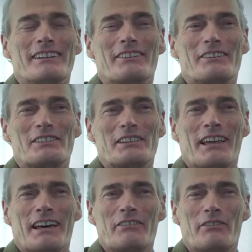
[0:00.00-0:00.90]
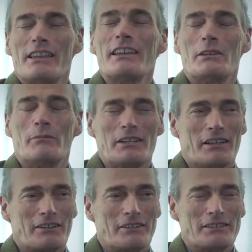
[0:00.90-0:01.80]
There's a lot of thinking been
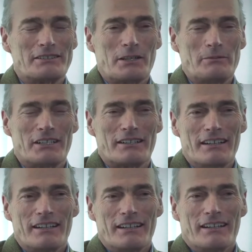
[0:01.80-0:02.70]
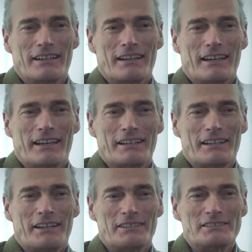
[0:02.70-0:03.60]
done on this subject, and
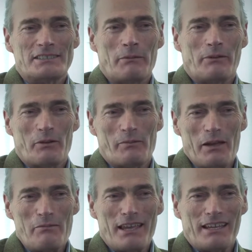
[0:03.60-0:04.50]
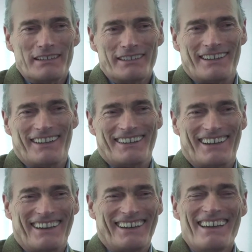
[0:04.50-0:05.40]
some of it by me.
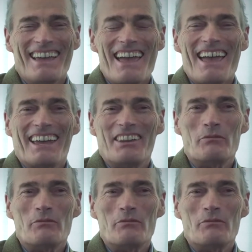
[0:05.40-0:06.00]
And